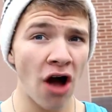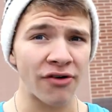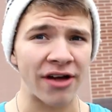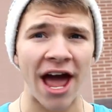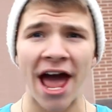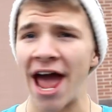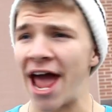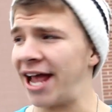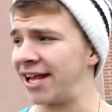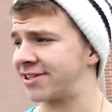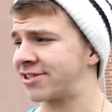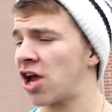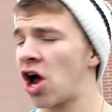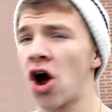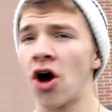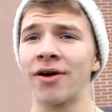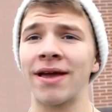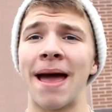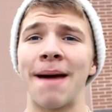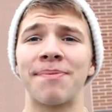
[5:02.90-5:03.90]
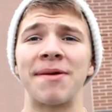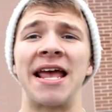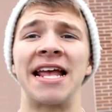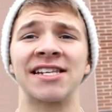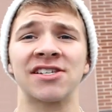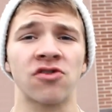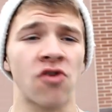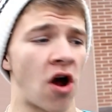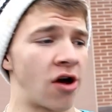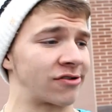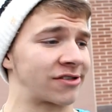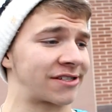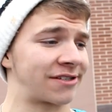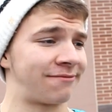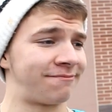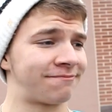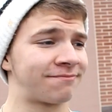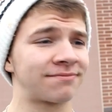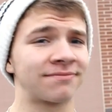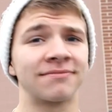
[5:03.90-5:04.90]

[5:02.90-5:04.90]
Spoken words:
Okay, so yep, it's gross.